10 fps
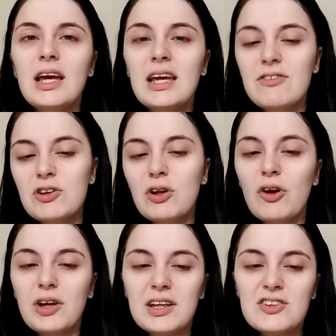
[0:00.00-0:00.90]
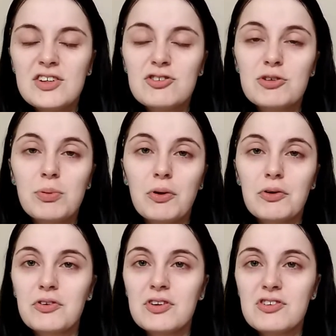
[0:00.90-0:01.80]
If you like your Tea Tree
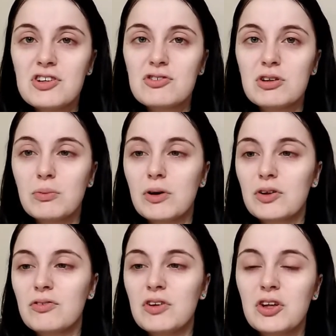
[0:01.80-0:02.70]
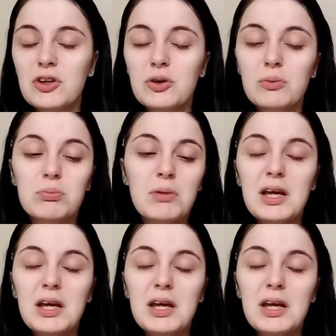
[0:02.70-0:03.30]
products and Tea Tree works for you,